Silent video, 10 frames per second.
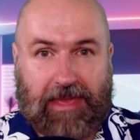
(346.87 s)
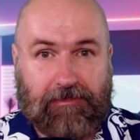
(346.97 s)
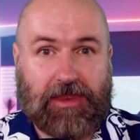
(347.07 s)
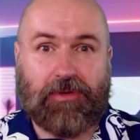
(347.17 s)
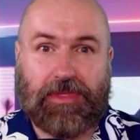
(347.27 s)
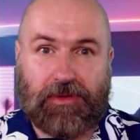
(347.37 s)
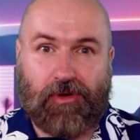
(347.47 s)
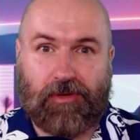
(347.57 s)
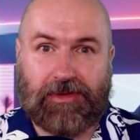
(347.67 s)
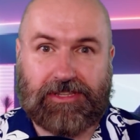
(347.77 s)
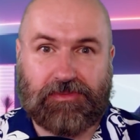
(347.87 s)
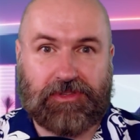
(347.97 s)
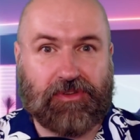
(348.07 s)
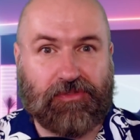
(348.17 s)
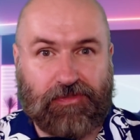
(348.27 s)
Let me know in the comments
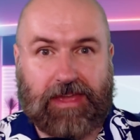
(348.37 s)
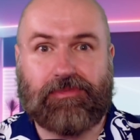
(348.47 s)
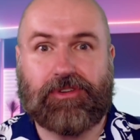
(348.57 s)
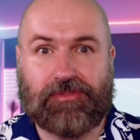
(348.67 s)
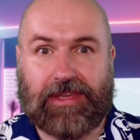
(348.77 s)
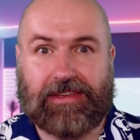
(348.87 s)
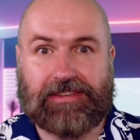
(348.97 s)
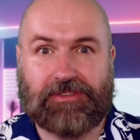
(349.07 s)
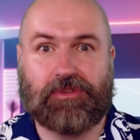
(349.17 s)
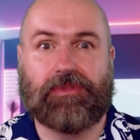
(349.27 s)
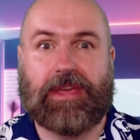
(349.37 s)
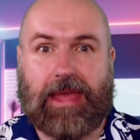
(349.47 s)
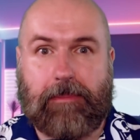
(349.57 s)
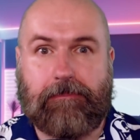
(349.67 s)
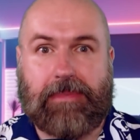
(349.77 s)
what your favorite trick is to
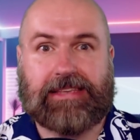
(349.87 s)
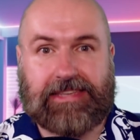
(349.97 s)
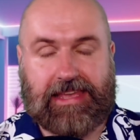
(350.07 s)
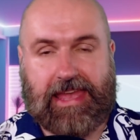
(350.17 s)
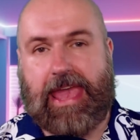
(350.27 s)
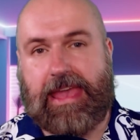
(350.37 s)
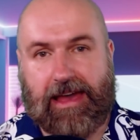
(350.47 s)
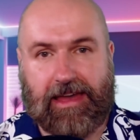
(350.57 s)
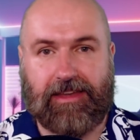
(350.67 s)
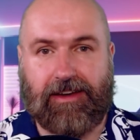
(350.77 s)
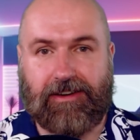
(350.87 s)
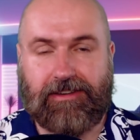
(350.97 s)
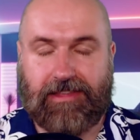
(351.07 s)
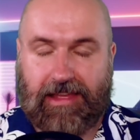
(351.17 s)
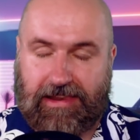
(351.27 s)
create amazing AI
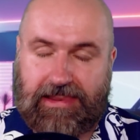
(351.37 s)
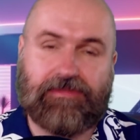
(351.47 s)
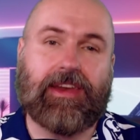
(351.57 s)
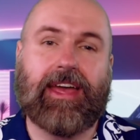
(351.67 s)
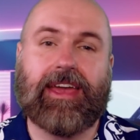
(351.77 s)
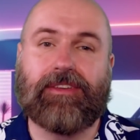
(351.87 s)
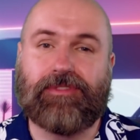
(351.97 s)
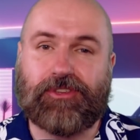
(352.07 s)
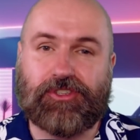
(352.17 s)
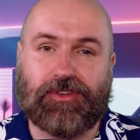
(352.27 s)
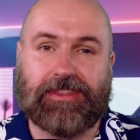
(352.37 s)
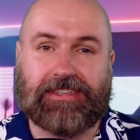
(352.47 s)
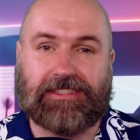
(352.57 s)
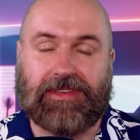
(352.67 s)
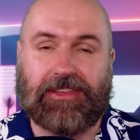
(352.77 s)
art. Leave a like if you enjoyed
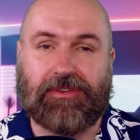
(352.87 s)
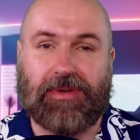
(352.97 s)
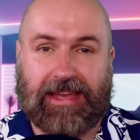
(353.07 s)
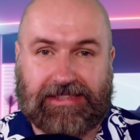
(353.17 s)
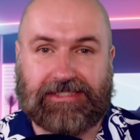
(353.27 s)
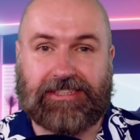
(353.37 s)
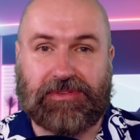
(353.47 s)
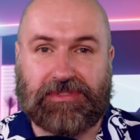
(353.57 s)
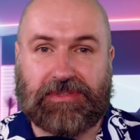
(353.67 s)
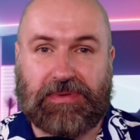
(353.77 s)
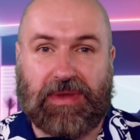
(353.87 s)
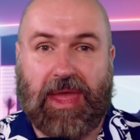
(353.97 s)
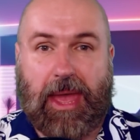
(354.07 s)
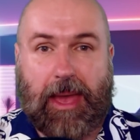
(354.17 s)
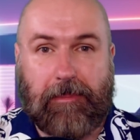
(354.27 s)
this video and see you
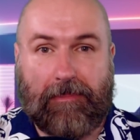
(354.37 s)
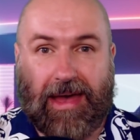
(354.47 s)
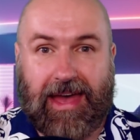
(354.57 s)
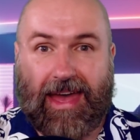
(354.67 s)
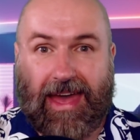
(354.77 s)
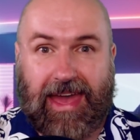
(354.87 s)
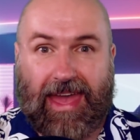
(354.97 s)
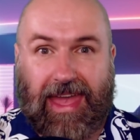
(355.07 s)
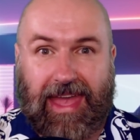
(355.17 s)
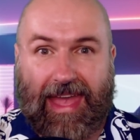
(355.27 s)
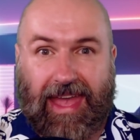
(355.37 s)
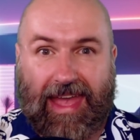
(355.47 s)
soon. Bye!